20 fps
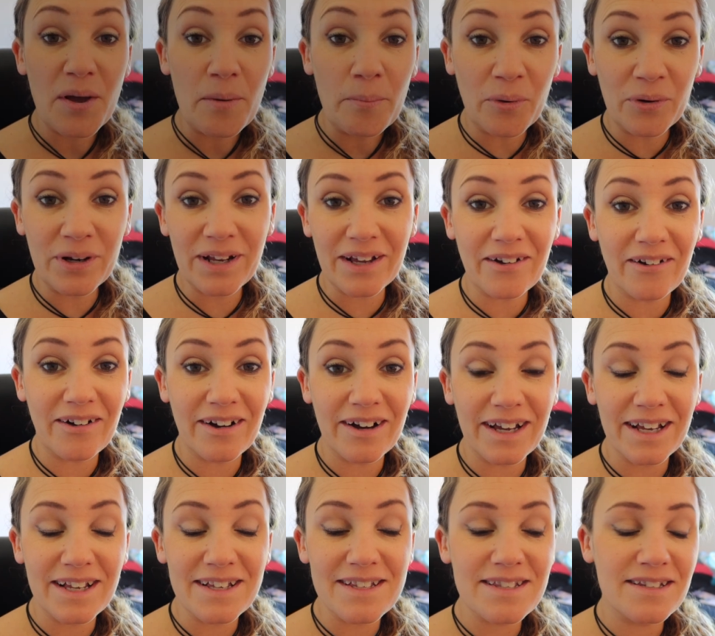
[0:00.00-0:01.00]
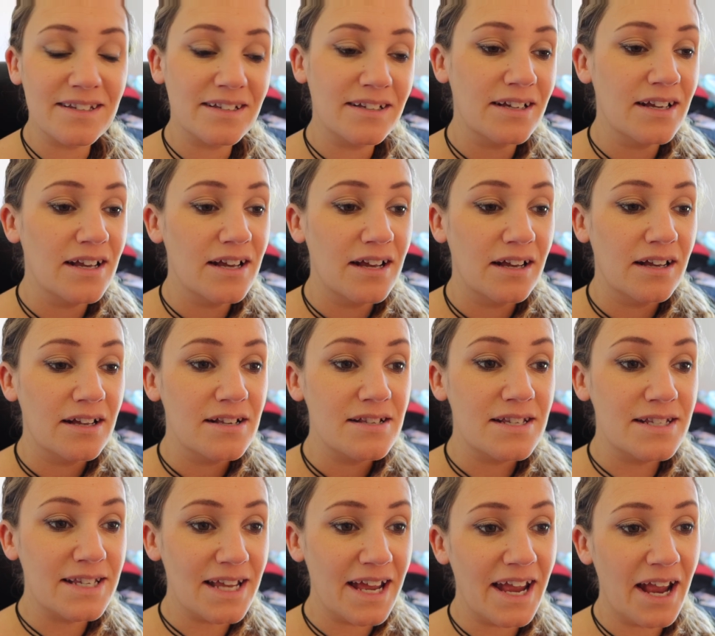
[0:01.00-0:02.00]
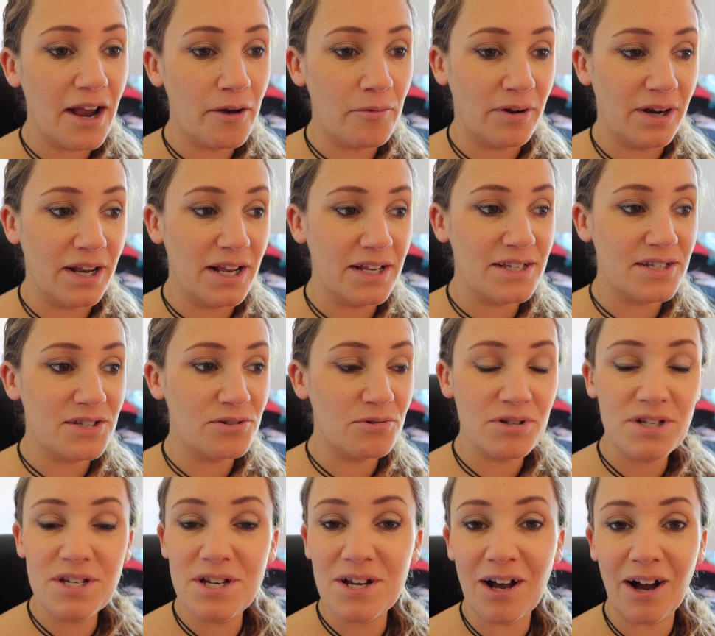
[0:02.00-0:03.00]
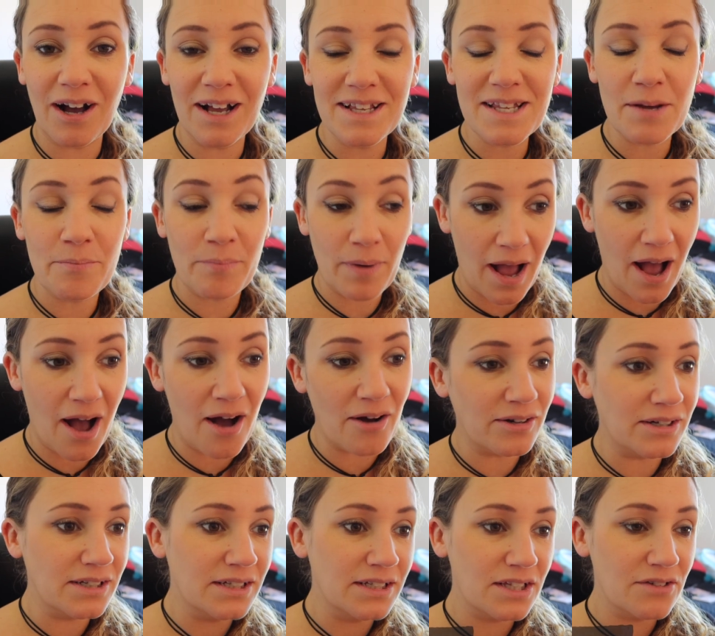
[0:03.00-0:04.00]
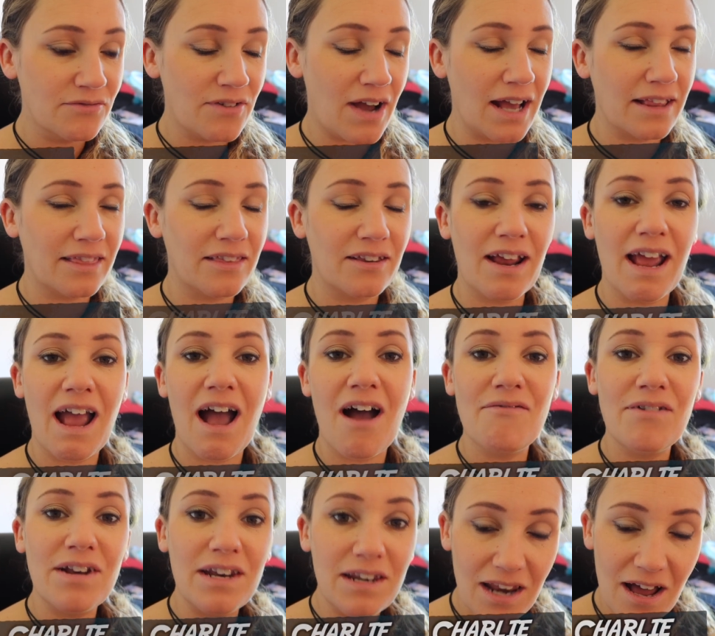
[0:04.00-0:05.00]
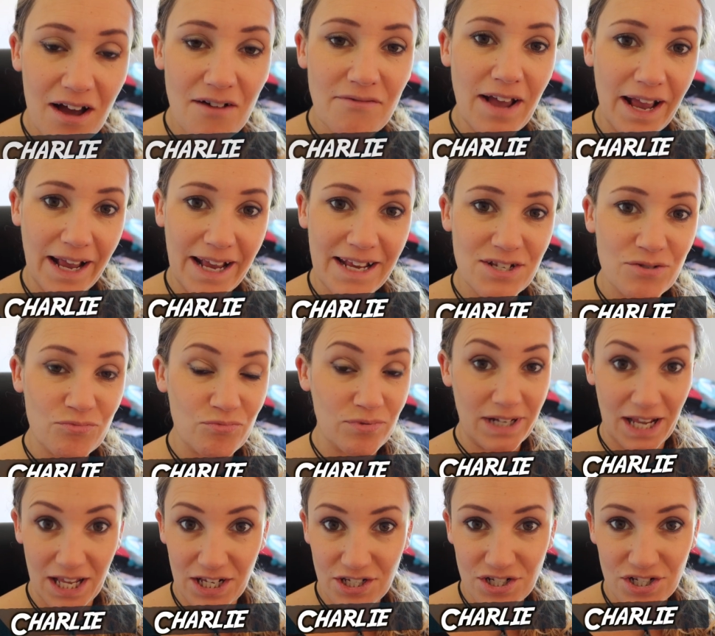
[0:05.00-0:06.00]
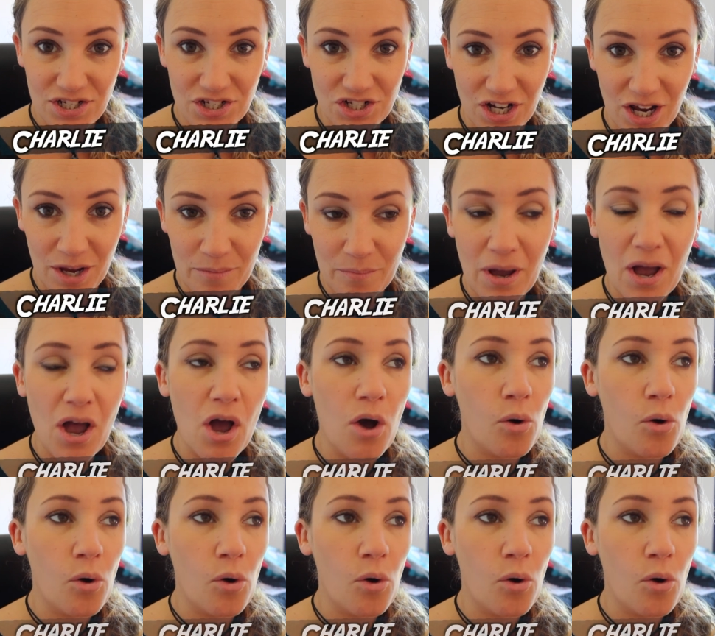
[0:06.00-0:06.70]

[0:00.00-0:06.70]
Morning, guys. Today I wanted to talk to you guys about the fact that I have a love-hate relationship